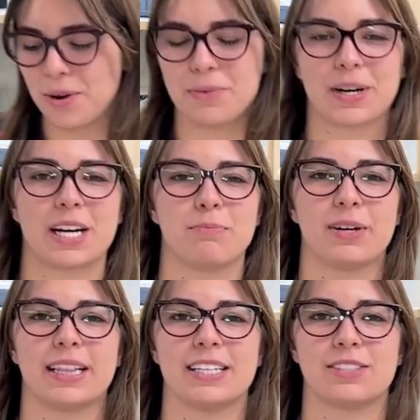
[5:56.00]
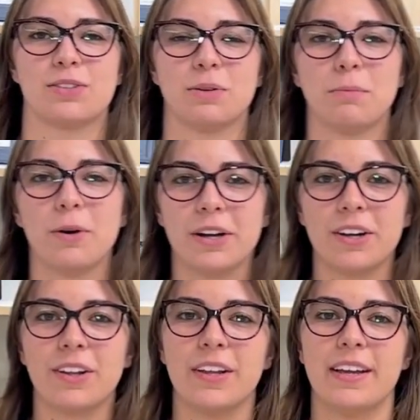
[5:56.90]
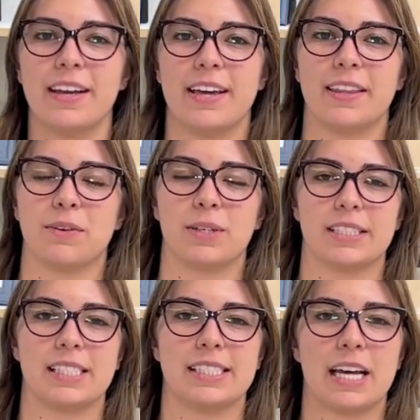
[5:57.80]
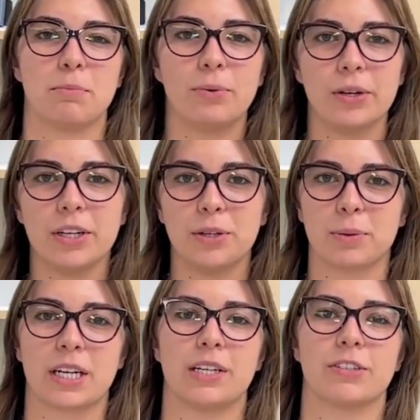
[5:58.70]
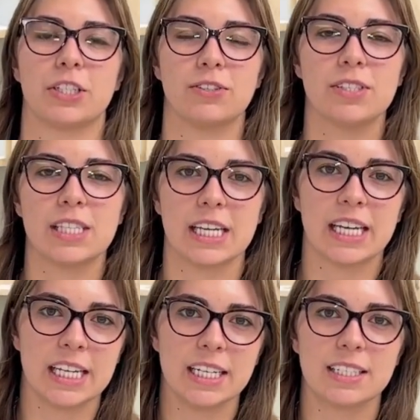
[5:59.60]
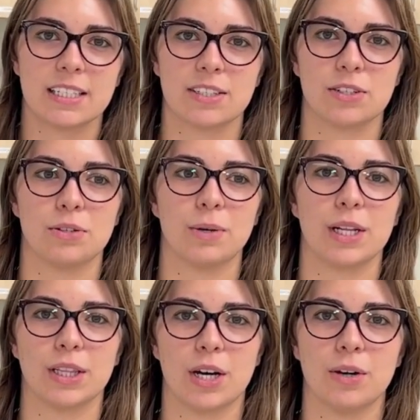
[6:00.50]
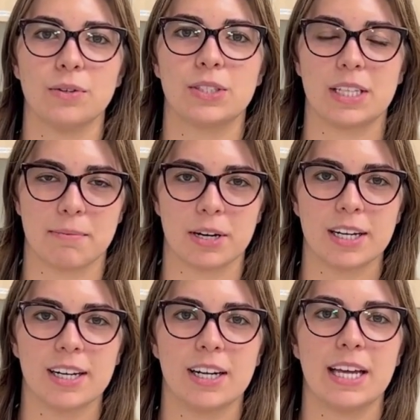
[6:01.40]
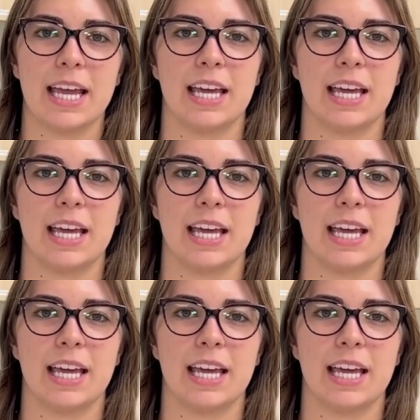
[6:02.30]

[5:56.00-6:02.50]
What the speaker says: we're going to bring this to a boil, and then once it's at a boil, we're going to reduce the heat to a low simmer and